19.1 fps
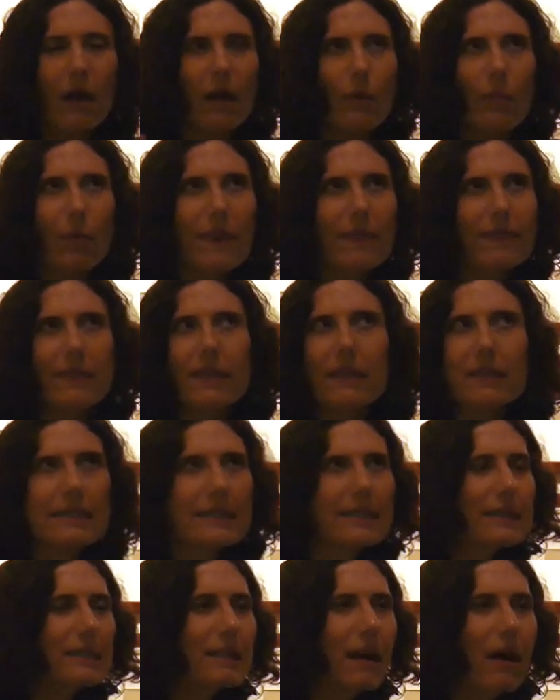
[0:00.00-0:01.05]
with
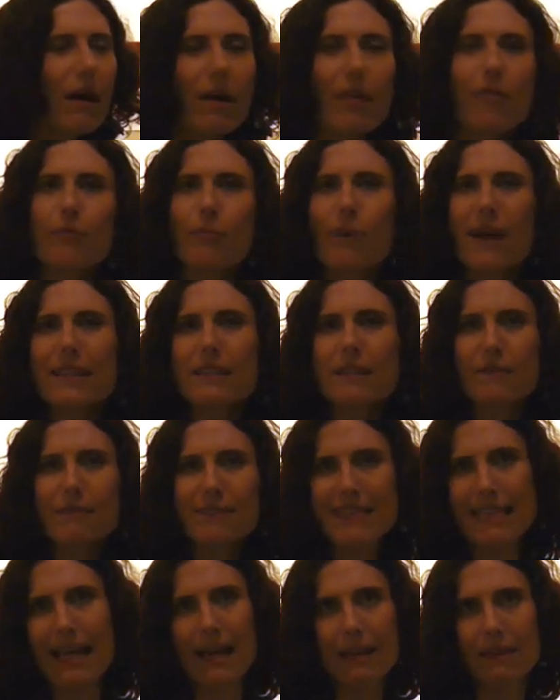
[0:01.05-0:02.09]
this threat of
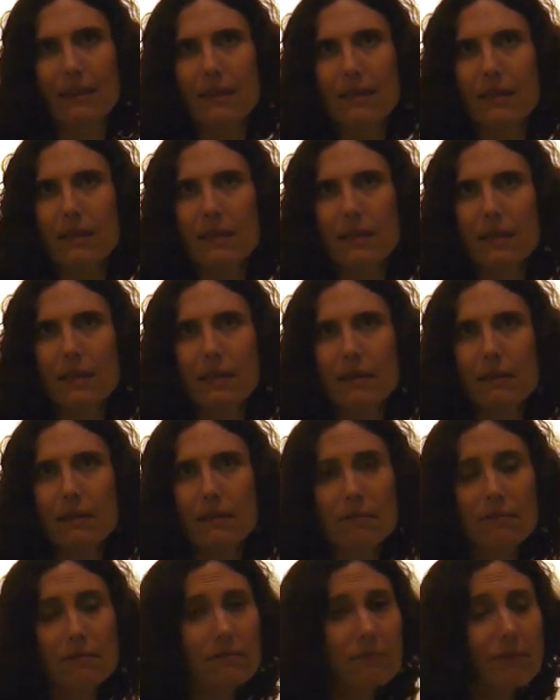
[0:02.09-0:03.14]
death
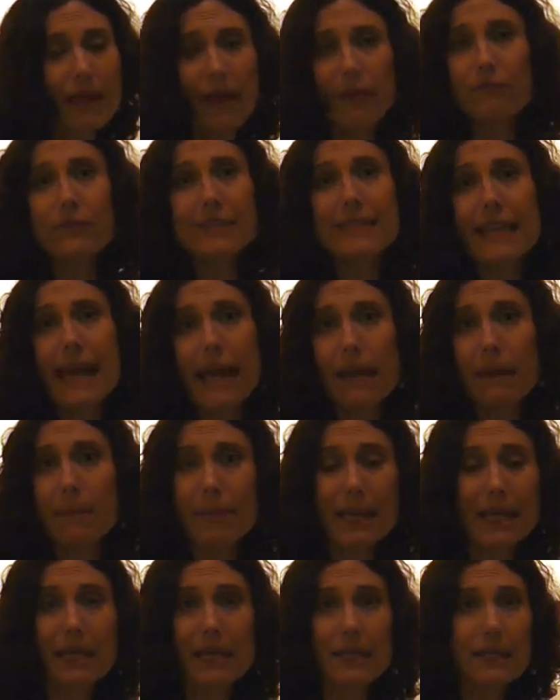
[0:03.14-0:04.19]
every day,
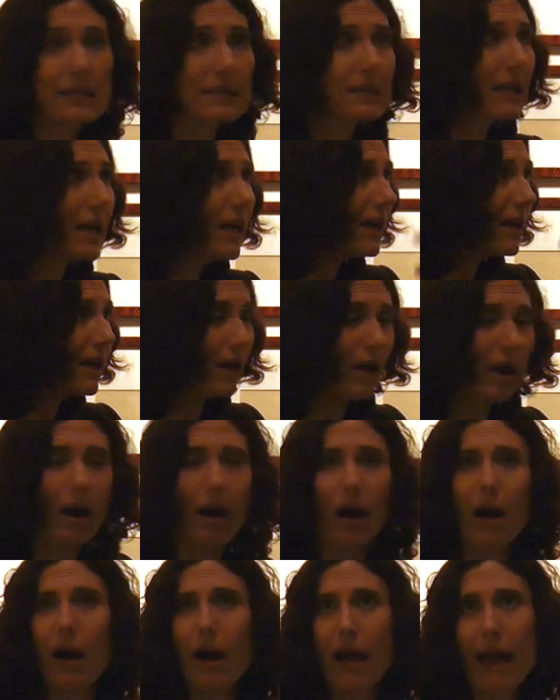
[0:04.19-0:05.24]
because
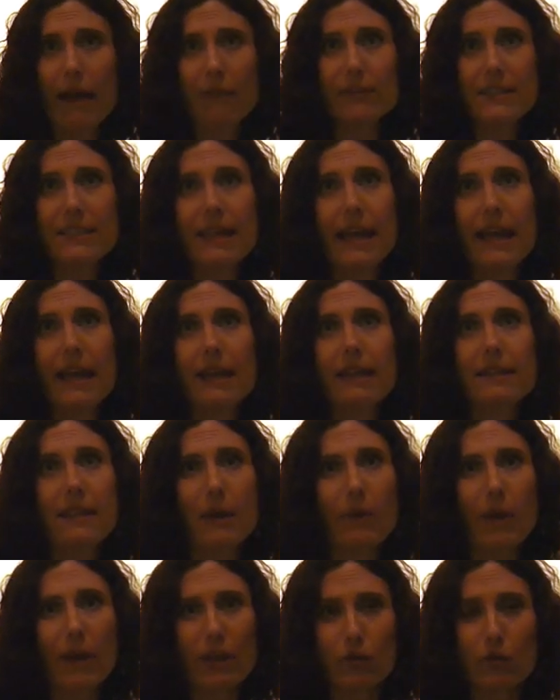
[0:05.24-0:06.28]
every day there
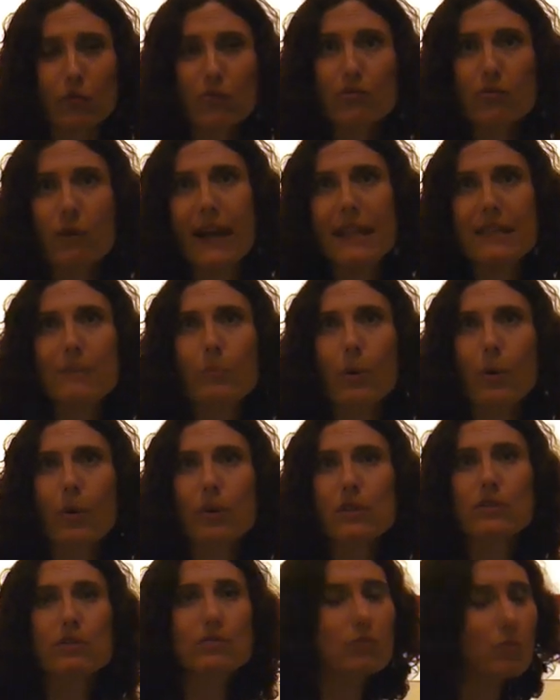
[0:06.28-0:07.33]
were new
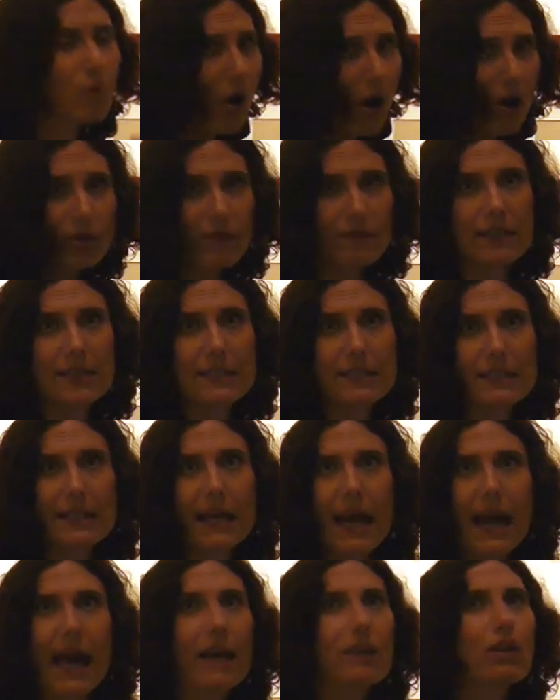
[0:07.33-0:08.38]
transports to Auschwitz,
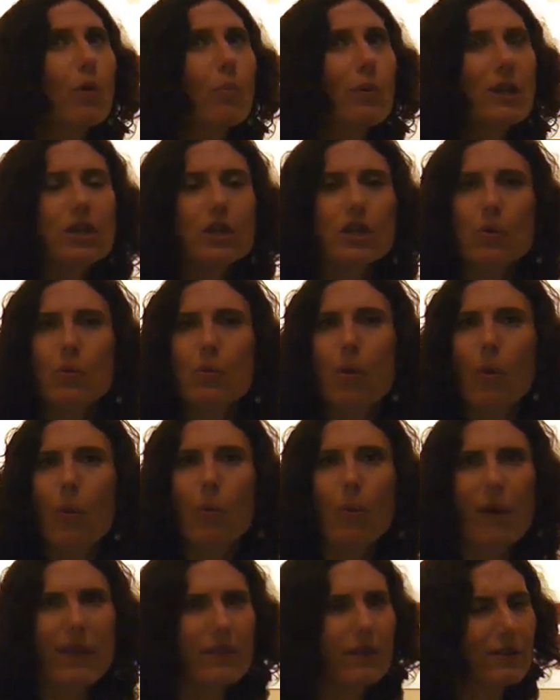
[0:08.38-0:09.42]
and no one knew
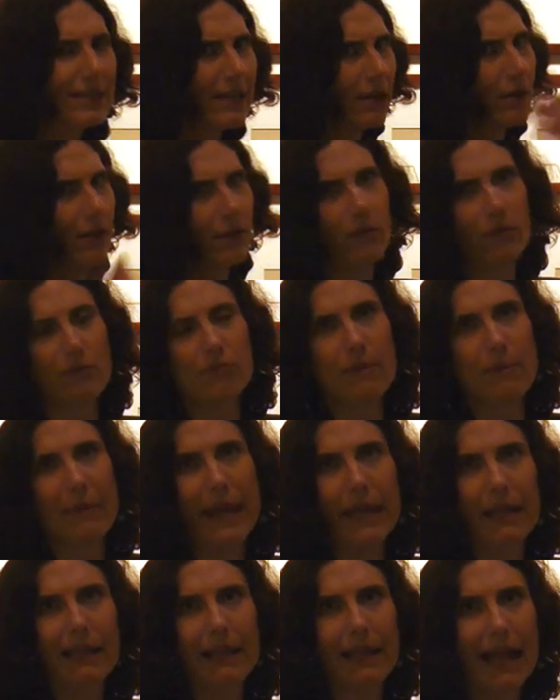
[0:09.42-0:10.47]
whether they'll
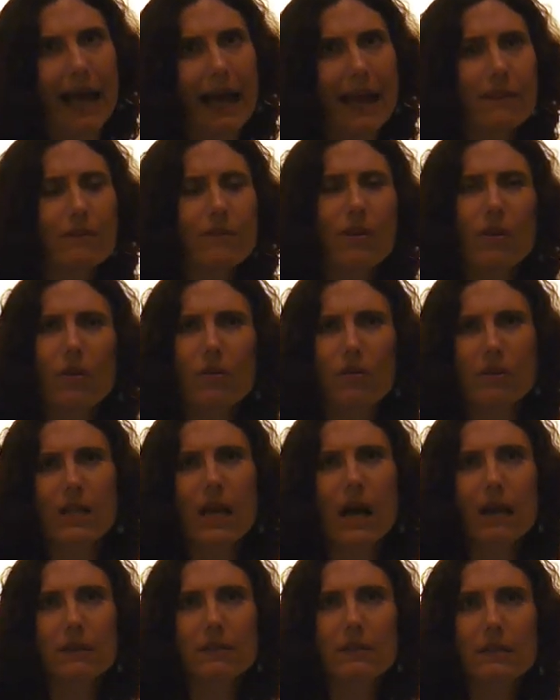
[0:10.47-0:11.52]
remain alive or
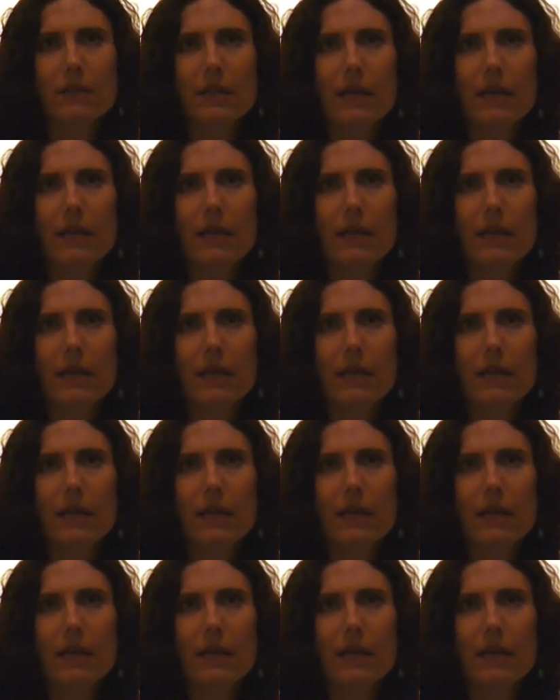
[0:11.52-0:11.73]
not.